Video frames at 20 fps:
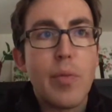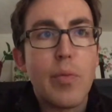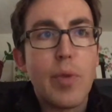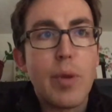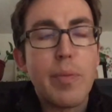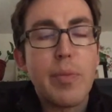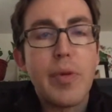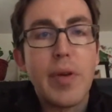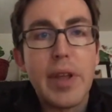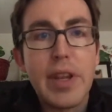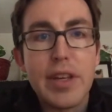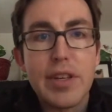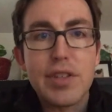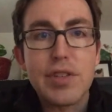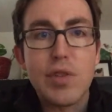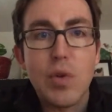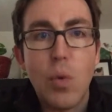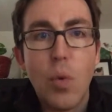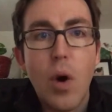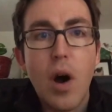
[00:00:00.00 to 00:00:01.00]

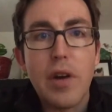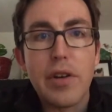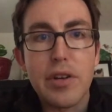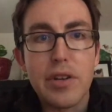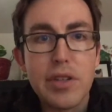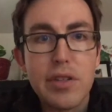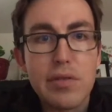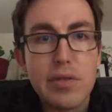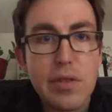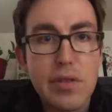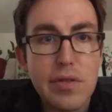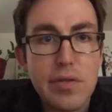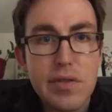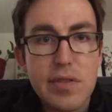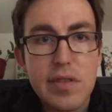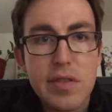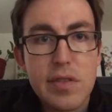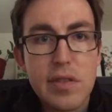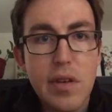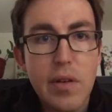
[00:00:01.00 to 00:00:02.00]
replenish the water you
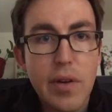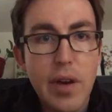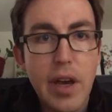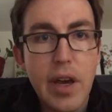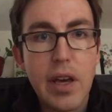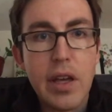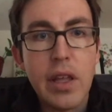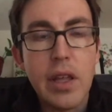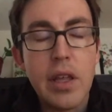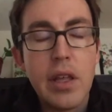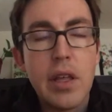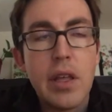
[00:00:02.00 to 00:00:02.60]
lose, okay?